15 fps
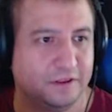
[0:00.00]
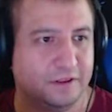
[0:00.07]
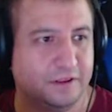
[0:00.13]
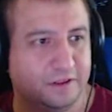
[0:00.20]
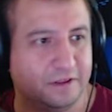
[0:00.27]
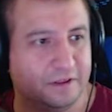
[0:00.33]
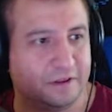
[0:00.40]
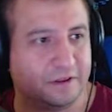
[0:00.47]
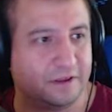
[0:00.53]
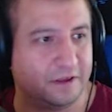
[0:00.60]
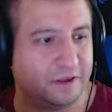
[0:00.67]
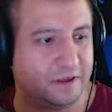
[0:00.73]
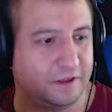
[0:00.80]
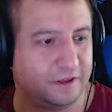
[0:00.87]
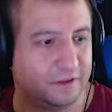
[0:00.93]

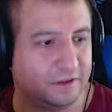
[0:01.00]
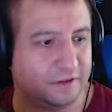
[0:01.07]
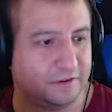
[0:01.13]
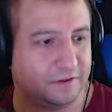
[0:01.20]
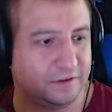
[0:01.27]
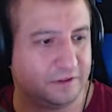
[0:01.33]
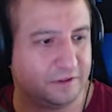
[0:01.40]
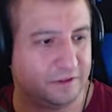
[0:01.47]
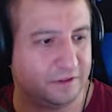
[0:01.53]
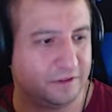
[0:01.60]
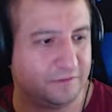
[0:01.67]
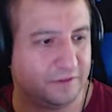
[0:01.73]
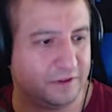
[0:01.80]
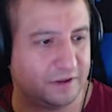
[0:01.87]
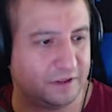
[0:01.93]
Okay, give
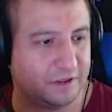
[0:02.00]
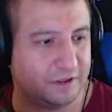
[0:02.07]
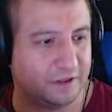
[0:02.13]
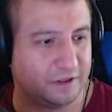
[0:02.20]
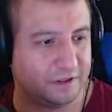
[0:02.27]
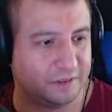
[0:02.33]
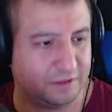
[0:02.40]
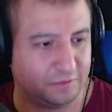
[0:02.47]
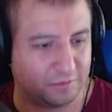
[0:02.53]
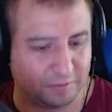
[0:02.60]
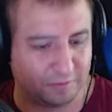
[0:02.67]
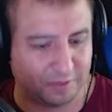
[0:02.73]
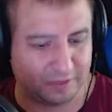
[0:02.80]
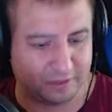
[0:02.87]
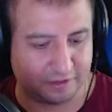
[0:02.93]
it a, I think we want to
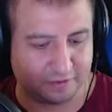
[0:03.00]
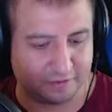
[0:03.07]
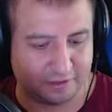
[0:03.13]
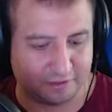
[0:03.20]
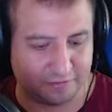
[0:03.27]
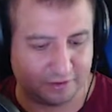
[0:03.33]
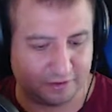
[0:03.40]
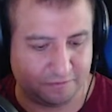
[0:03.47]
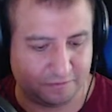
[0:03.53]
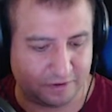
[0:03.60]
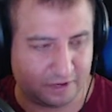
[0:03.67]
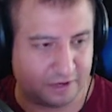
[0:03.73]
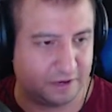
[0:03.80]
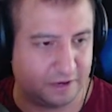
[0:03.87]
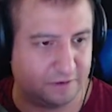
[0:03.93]
be at like
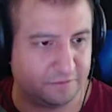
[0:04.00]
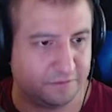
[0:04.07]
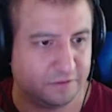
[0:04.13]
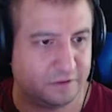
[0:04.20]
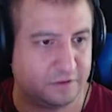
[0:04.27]
75.